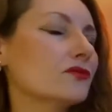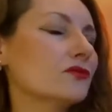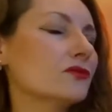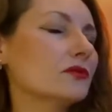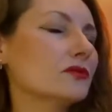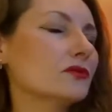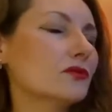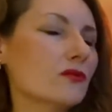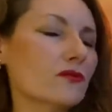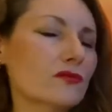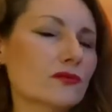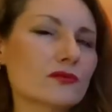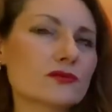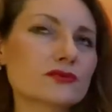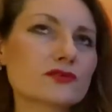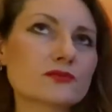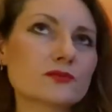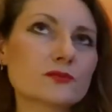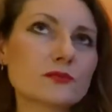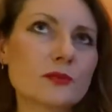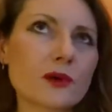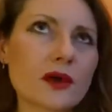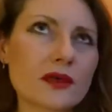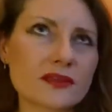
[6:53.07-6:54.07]
novels,
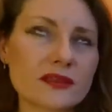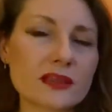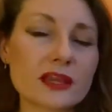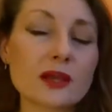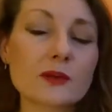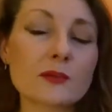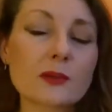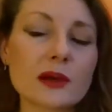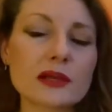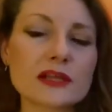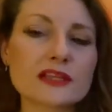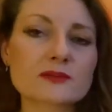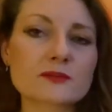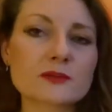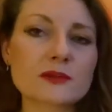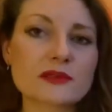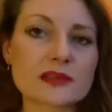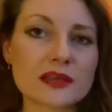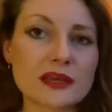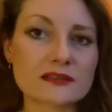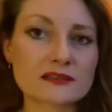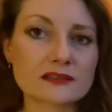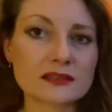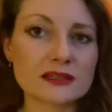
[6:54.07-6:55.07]
I think by Elizabeth
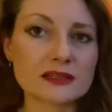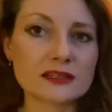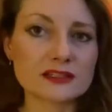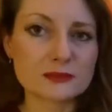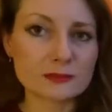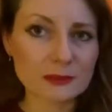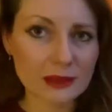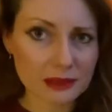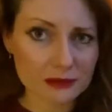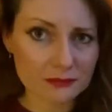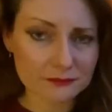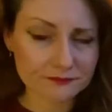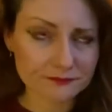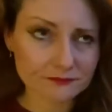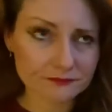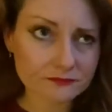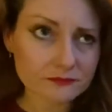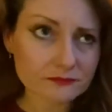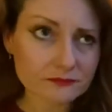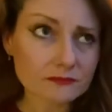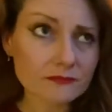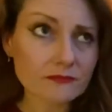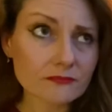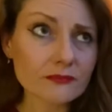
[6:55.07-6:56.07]
Gaskell, it's about
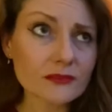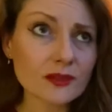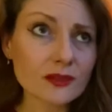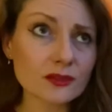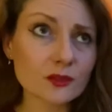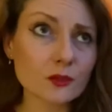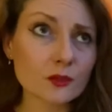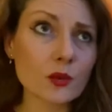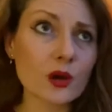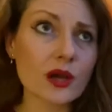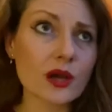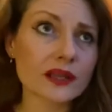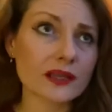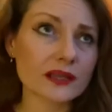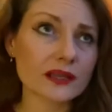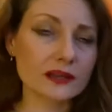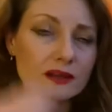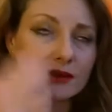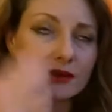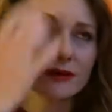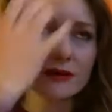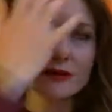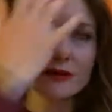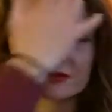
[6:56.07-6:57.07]
the working
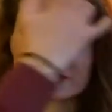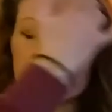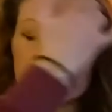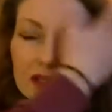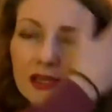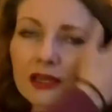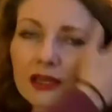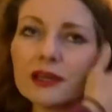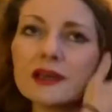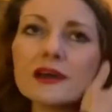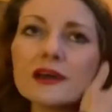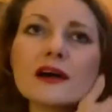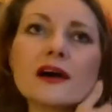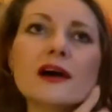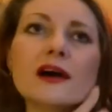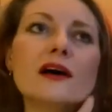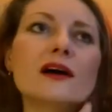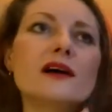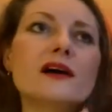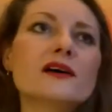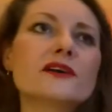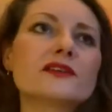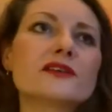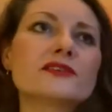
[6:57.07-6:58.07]
class
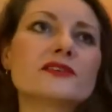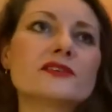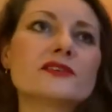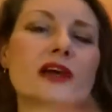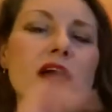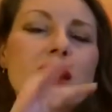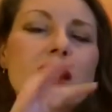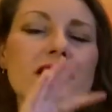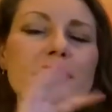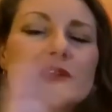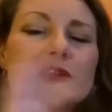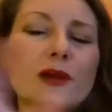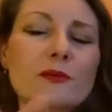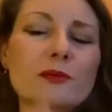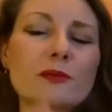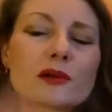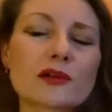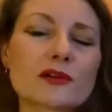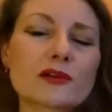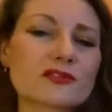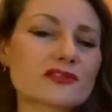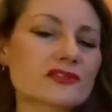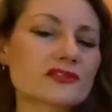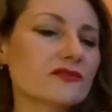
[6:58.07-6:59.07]
and the upper
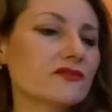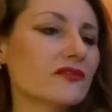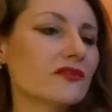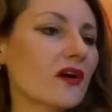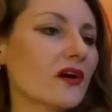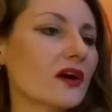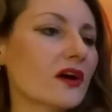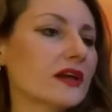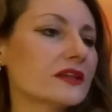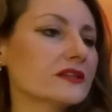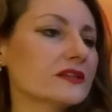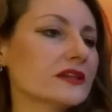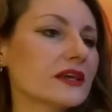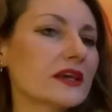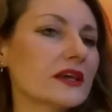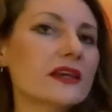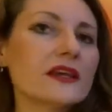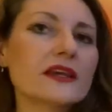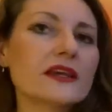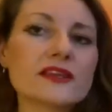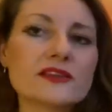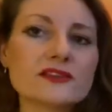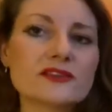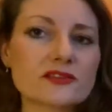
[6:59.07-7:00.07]
class divide,
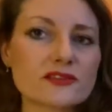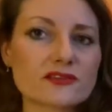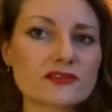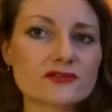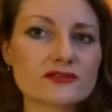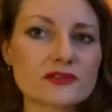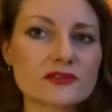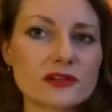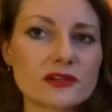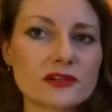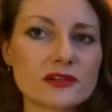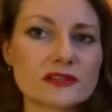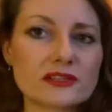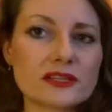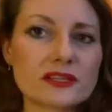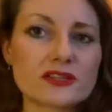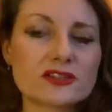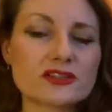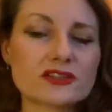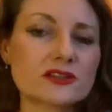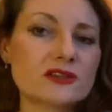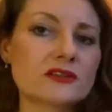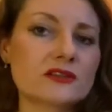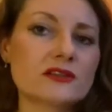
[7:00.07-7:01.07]

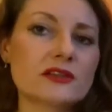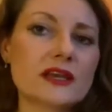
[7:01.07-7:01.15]
industrialisation,